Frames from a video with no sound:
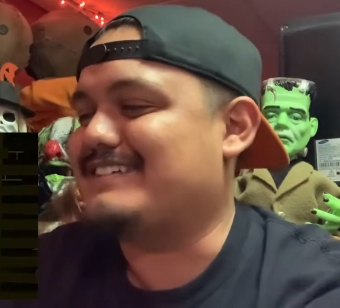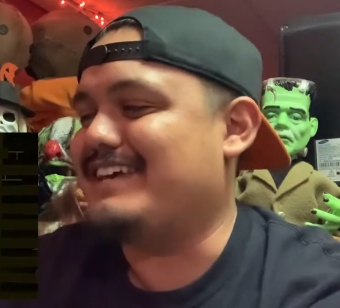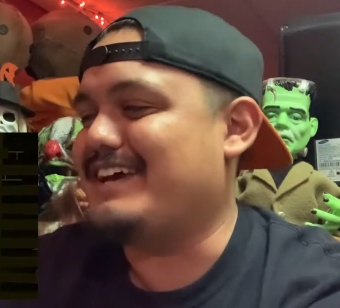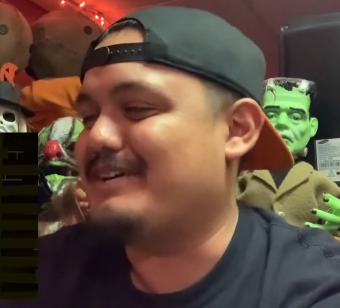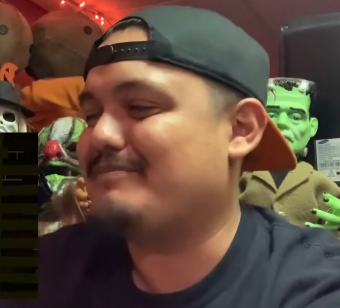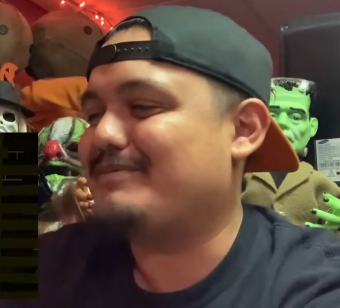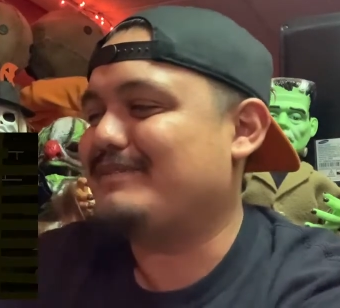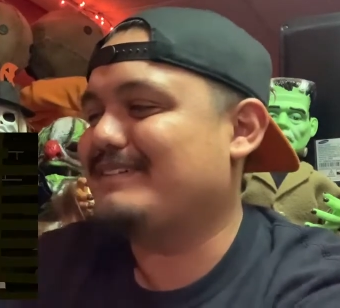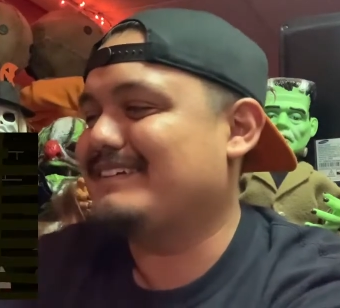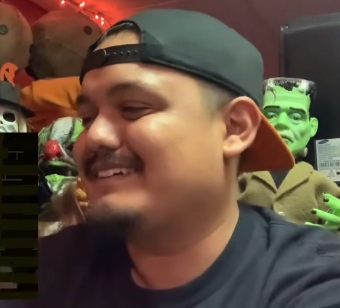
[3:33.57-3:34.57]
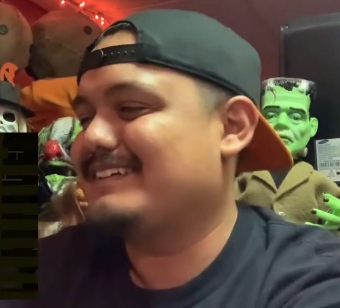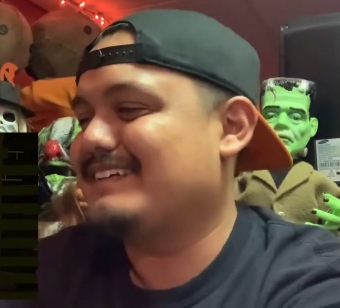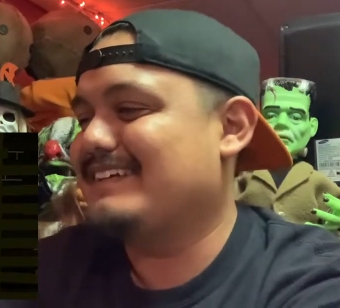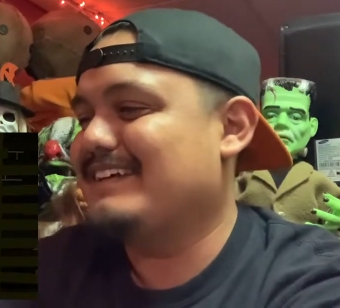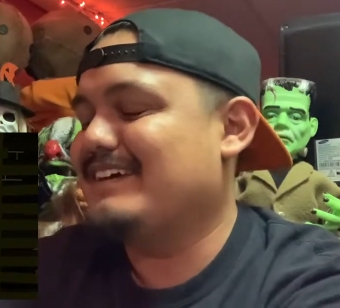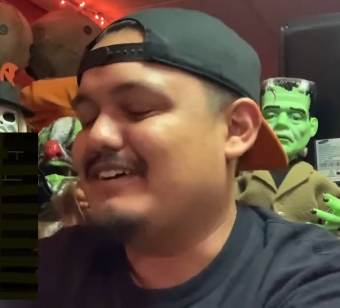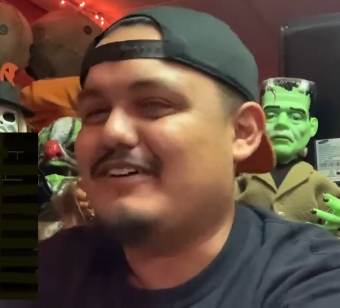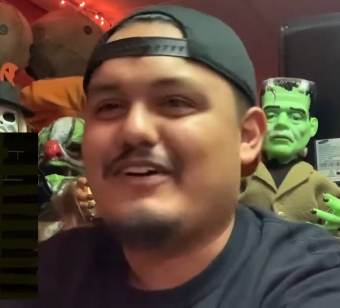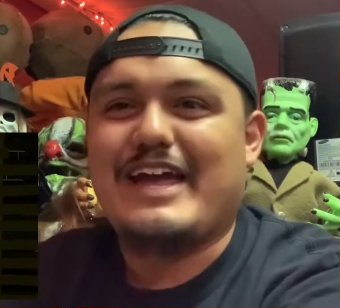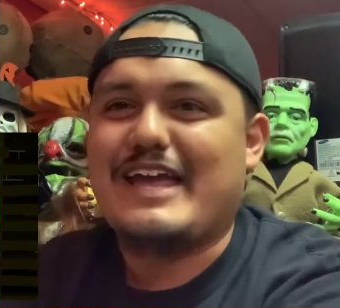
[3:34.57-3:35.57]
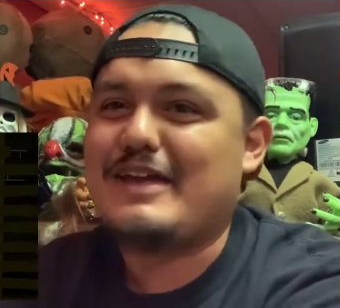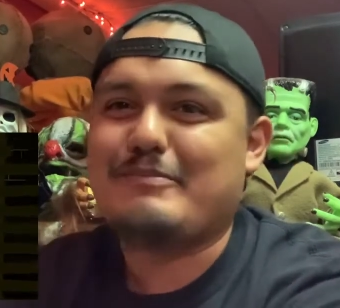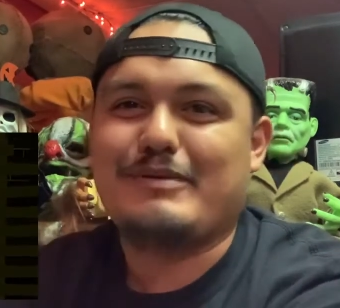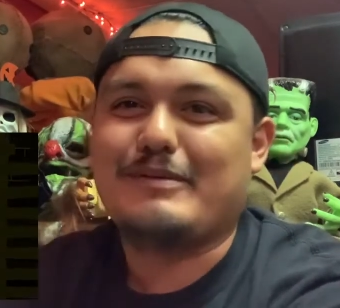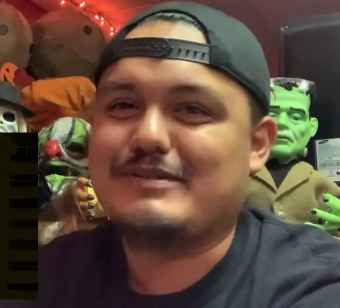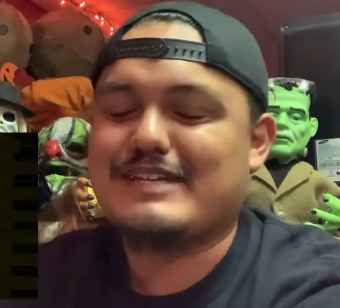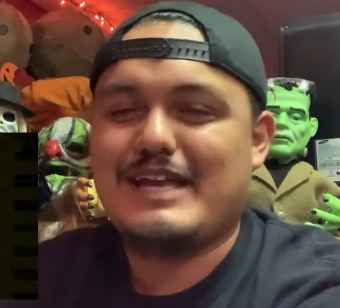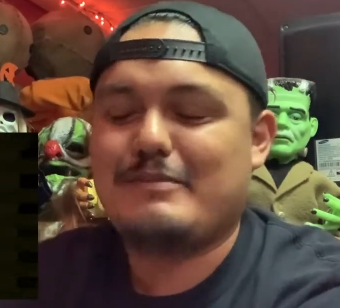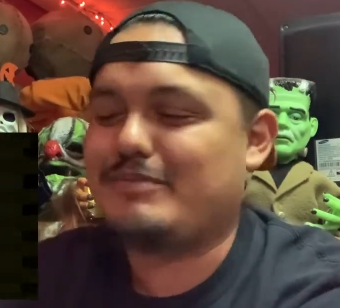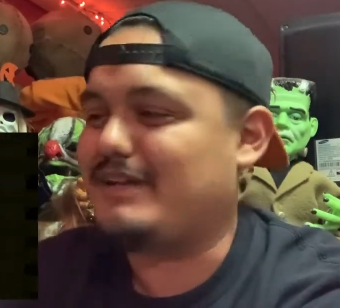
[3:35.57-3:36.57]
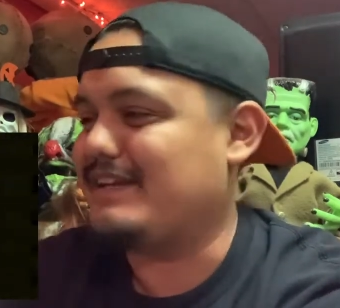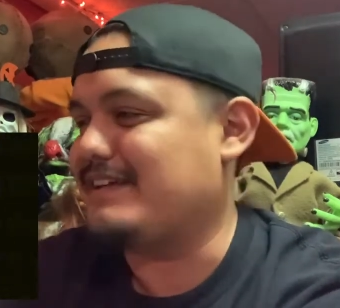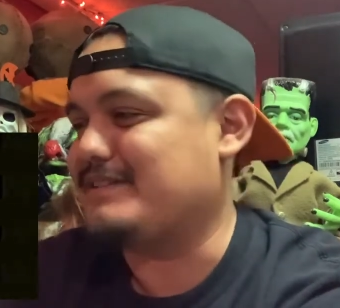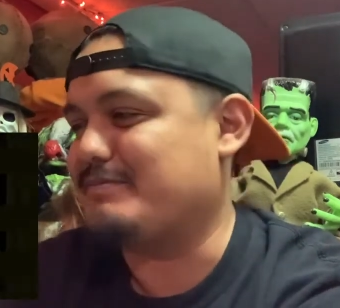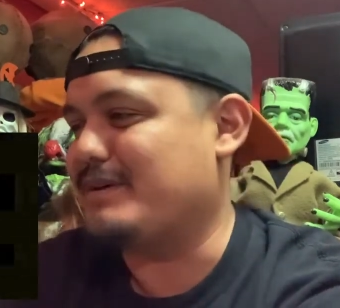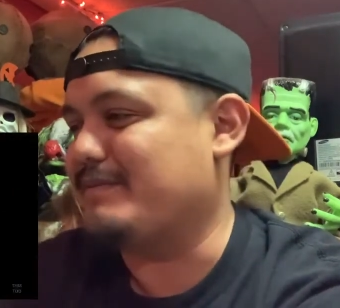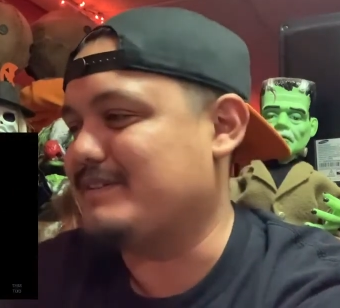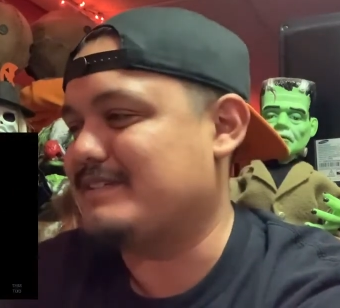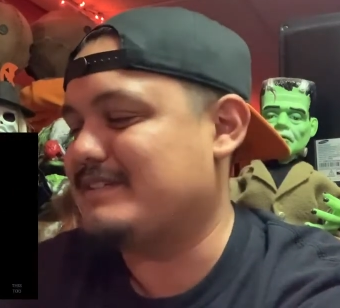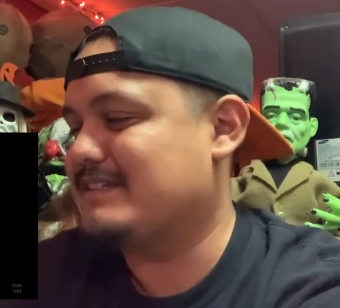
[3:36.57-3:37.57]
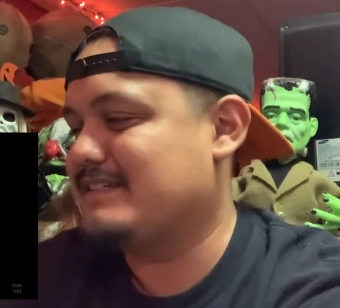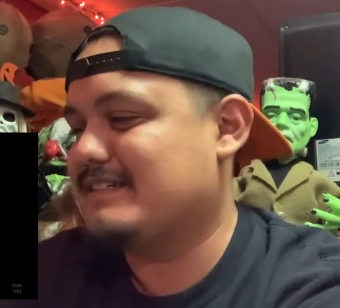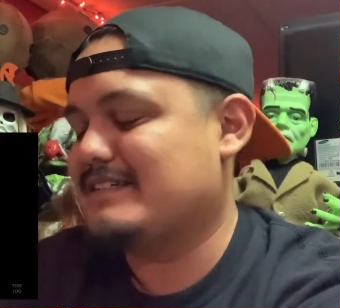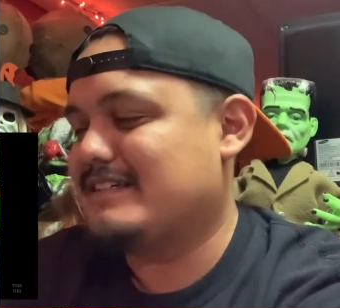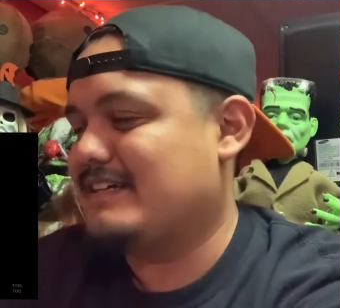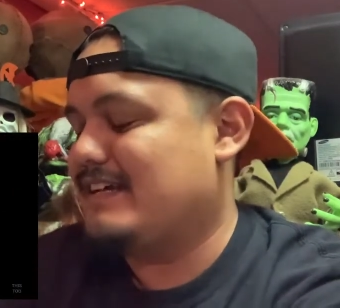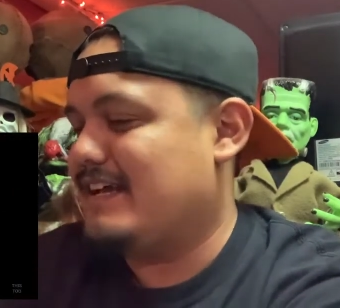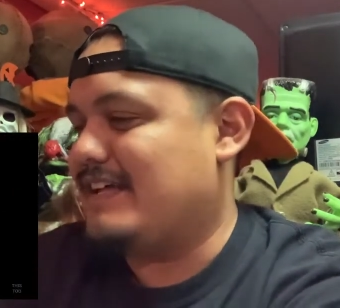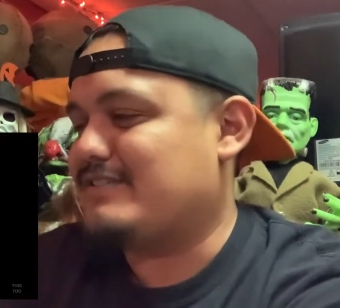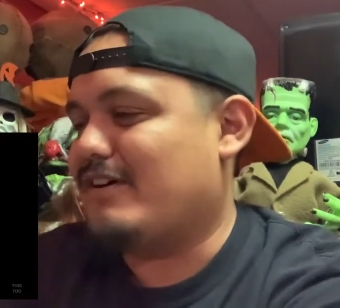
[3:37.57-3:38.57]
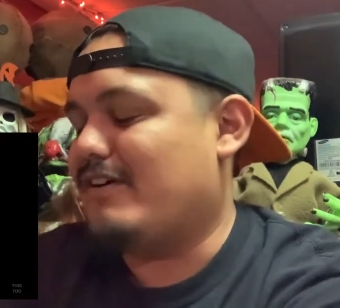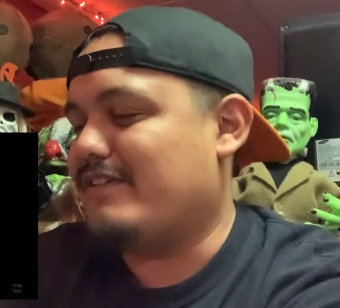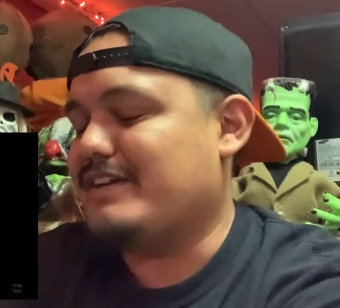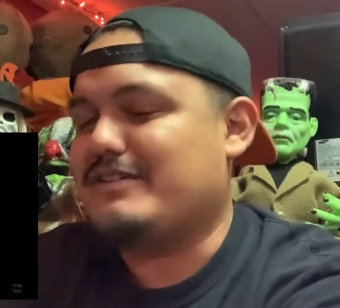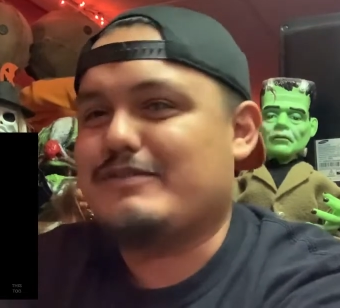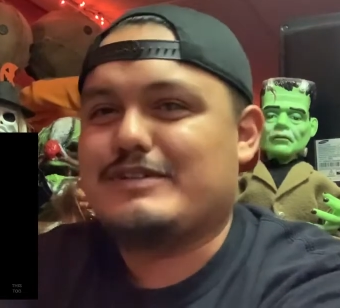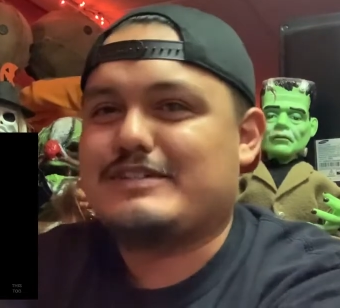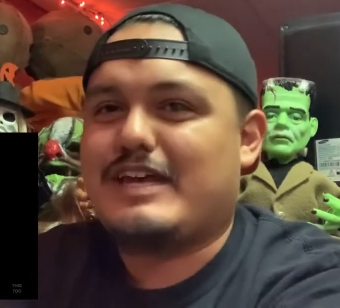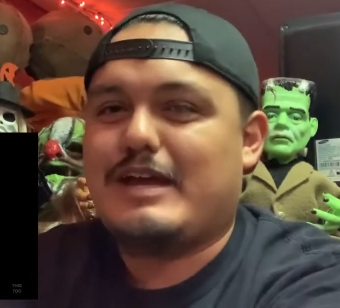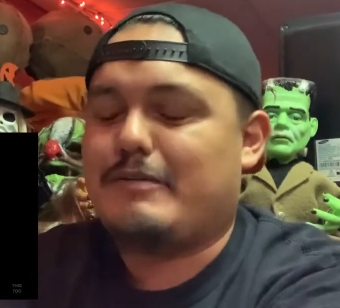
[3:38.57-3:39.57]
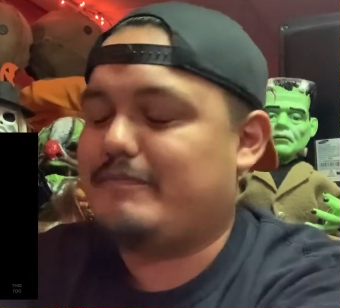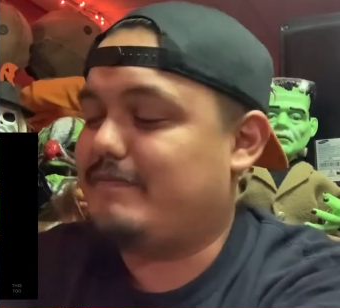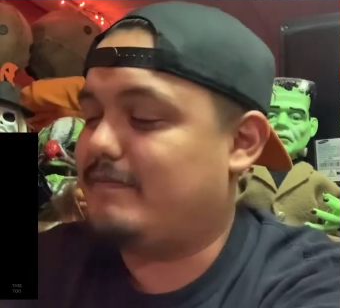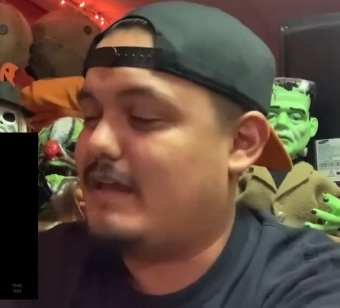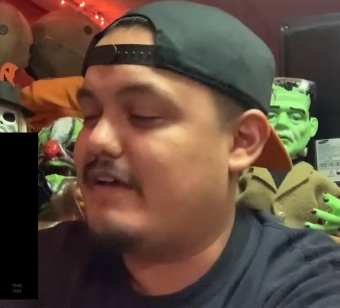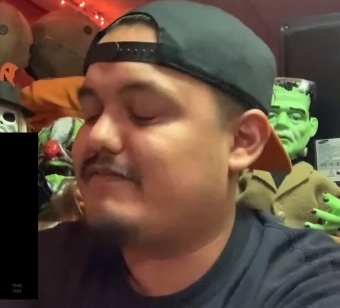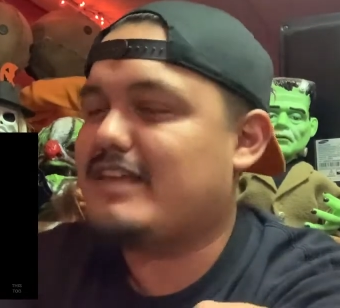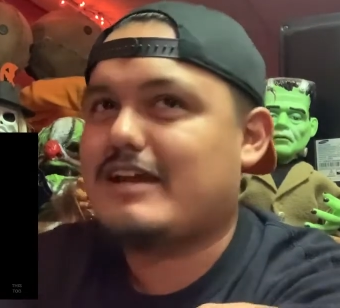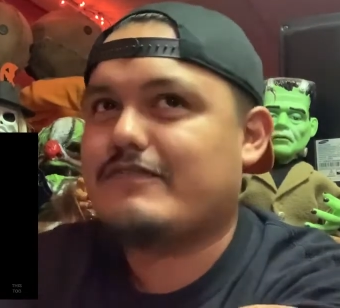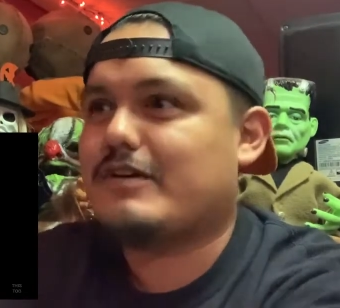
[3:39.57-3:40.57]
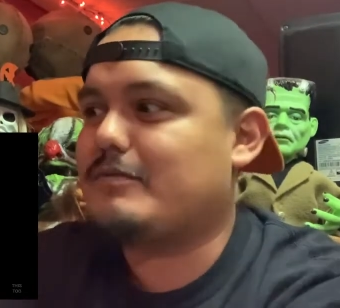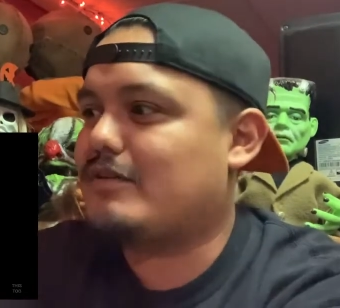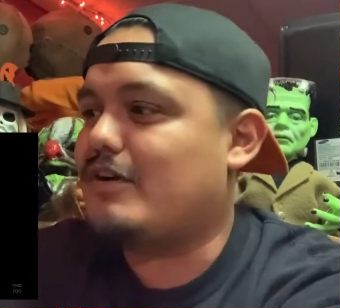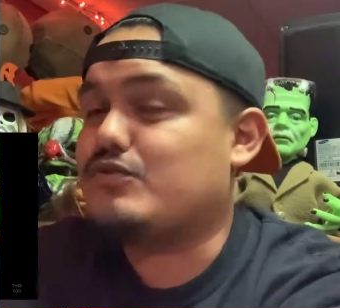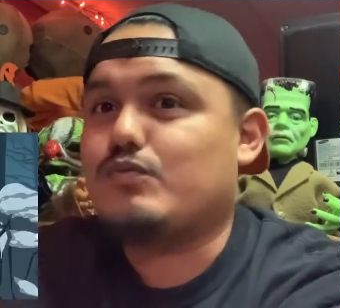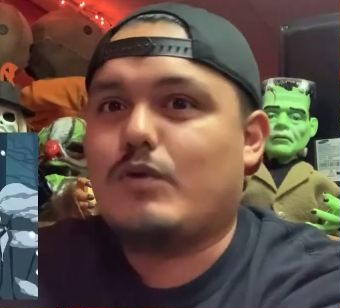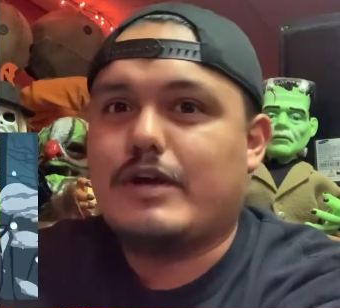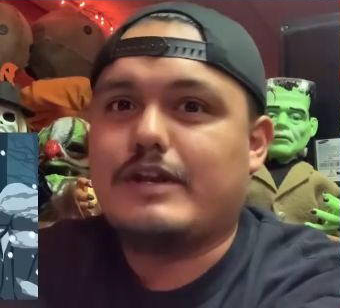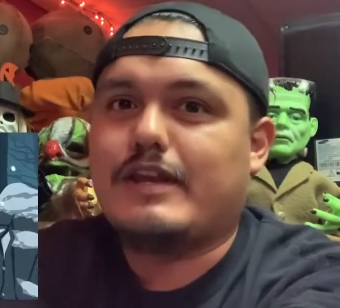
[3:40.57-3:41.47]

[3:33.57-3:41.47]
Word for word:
Speaker 1: camp. Oh, I hate Bubba's. I hate playing against Bubba's. That's all they do is camp. I think I've come across one in the